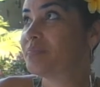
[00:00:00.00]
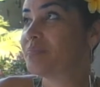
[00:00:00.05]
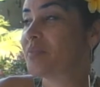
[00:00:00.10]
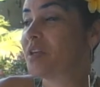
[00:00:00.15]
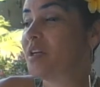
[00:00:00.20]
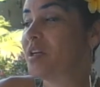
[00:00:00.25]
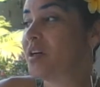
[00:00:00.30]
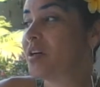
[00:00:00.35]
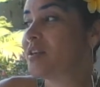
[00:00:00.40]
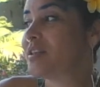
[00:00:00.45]

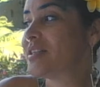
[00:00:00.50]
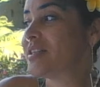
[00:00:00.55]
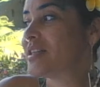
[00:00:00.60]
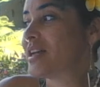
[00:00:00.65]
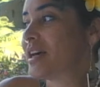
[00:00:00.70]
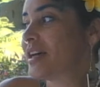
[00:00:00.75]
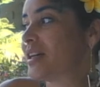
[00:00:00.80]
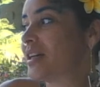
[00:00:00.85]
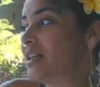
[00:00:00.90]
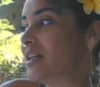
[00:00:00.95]
you know, it's
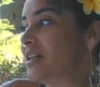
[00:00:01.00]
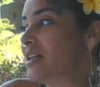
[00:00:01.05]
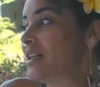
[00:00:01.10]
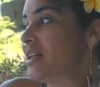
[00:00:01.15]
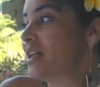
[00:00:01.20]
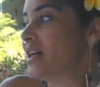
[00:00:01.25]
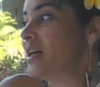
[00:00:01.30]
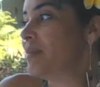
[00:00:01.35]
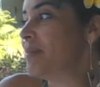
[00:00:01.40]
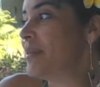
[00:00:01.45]
like,
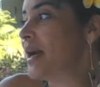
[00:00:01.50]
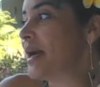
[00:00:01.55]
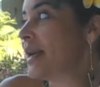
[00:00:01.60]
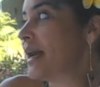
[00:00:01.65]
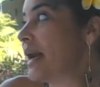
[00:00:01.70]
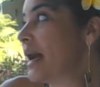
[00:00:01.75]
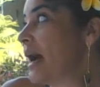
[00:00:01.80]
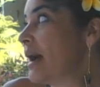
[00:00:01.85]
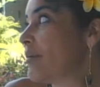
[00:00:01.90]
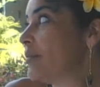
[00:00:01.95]
man,
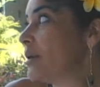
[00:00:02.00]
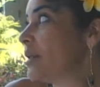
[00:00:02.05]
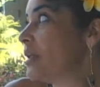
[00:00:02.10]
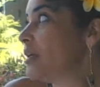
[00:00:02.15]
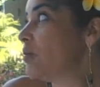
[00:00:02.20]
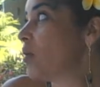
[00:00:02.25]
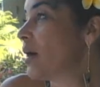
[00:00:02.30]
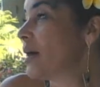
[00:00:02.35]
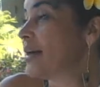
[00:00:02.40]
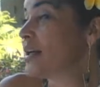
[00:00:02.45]
I
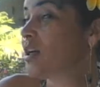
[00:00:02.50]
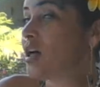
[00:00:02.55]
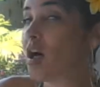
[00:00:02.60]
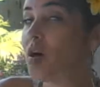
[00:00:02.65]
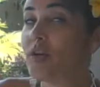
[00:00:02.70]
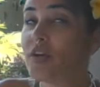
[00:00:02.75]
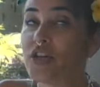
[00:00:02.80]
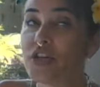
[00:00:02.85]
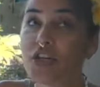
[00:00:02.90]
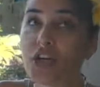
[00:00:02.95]
really want to
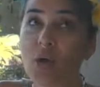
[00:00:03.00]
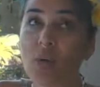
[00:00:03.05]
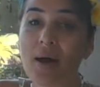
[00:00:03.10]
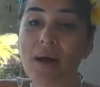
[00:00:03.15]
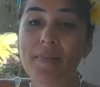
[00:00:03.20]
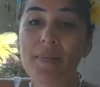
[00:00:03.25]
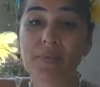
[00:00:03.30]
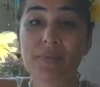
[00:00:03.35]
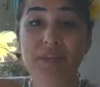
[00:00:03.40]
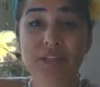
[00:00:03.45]
go and show
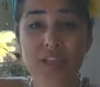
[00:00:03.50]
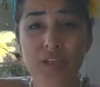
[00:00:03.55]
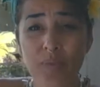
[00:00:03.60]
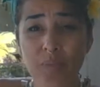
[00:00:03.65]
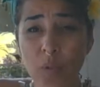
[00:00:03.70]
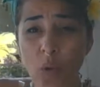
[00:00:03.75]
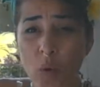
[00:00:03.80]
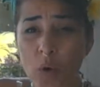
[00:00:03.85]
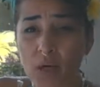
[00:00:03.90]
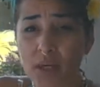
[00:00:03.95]
up and be
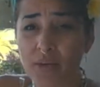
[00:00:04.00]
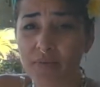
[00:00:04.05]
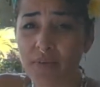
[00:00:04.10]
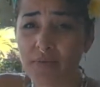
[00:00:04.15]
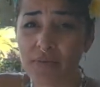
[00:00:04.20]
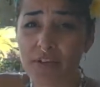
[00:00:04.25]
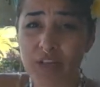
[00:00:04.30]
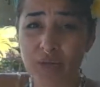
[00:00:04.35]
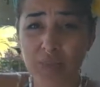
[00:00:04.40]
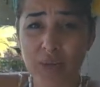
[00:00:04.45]
supportive
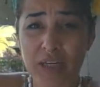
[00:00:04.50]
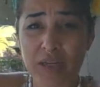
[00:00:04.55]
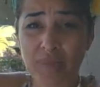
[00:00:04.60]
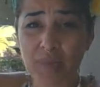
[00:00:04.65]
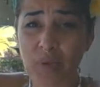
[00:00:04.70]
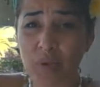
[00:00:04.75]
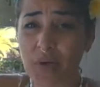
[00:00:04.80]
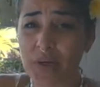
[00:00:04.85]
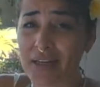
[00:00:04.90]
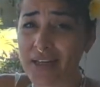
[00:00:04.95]
of these
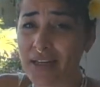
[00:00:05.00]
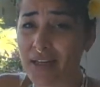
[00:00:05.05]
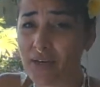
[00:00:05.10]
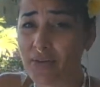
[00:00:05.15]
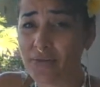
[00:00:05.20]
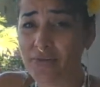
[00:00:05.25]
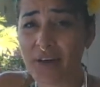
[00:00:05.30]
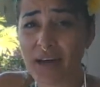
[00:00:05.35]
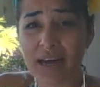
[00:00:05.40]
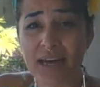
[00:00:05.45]
people and their
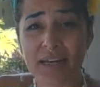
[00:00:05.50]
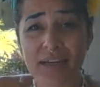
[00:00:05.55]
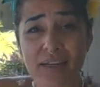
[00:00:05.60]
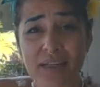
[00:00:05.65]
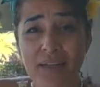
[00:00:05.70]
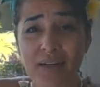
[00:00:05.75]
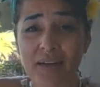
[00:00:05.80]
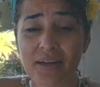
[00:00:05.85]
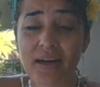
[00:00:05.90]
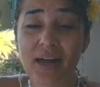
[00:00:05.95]
event,
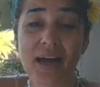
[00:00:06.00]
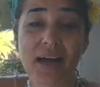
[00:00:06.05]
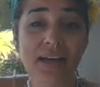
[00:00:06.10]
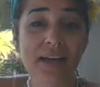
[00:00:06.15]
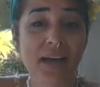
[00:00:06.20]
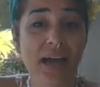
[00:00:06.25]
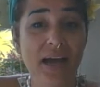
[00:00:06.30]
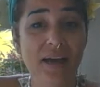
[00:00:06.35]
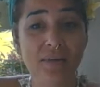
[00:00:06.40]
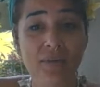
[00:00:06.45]
blah, blah, blah, and
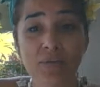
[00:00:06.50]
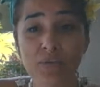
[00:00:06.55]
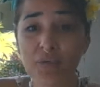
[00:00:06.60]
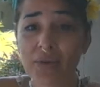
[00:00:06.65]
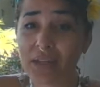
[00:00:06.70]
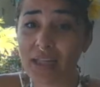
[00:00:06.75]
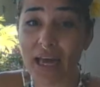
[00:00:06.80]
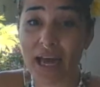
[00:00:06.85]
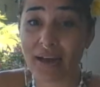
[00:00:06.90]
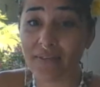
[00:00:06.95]
I
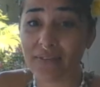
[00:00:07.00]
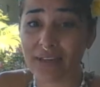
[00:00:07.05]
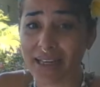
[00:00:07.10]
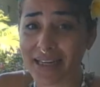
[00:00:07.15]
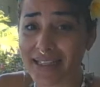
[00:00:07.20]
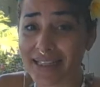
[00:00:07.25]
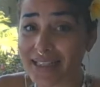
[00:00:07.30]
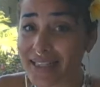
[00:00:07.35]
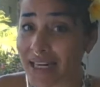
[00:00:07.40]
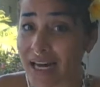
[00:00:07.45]
really have a
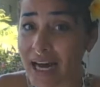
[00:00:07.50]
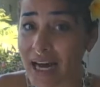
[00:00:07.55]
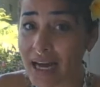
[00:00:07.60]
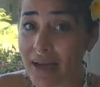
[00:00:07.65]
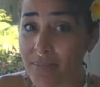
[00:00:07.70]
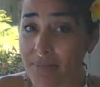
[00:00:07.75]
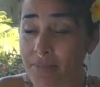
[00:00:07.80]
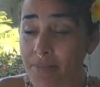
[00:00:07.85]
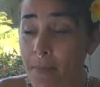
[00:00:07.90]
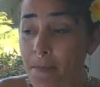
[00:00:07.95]
nice
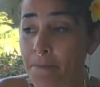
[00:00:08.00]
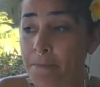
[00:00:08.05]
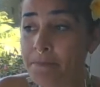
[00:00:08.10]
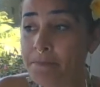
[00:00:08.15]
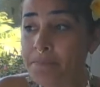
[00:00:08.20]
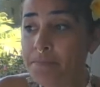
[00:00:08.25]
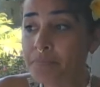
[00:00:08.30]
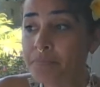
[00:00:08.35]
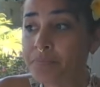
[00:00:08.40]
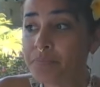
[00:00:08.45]
time.
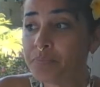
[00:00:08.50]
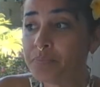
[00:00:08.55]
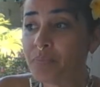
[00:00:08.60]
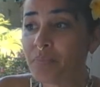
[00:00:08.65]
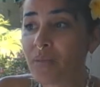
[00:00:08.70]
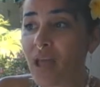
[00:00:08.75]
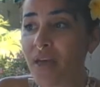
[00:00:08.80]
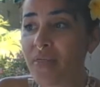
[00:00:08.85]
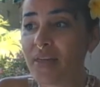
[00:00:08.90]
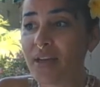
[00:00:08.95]

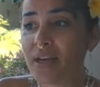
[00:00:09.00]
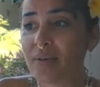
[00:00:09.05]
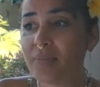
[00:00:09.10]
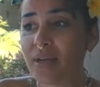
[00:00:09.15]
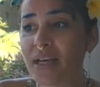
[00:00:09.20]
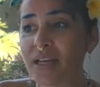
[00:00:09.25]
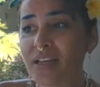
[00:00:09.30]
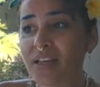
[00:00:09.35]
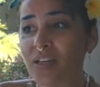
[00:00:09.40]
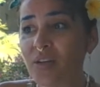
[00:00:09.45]
And then I'm
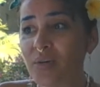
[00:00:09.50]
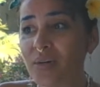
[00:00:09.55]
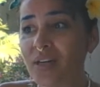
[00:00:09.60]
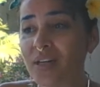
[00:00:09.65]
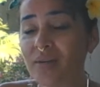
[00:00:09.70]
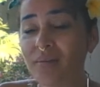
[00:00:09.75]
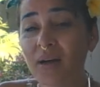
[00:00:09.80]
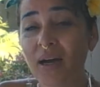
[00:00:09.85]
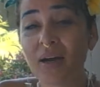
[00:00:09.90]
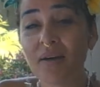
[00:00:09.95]
like, you know
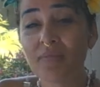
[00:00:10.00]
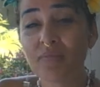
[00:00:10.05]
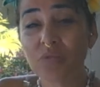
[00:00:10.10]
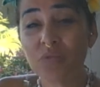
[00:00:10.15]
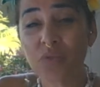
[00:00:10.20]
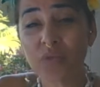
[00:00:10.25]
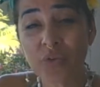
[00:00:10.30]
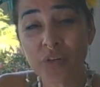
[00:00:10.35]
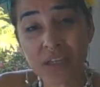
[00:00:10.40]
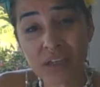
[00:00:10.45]
what? I'm
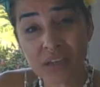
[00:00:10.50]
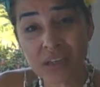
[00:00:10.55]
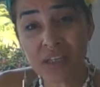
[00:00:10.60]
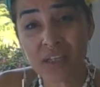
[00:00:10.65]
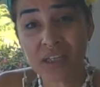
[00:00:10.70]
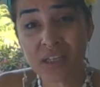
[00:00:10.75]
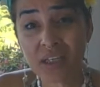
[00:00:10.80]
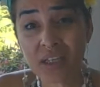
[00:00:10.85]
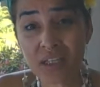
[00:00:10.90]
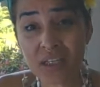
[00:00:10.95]

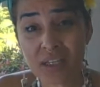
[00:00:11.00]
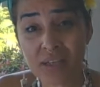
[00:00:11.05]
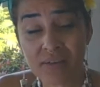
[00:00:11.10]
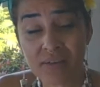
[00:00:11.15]
really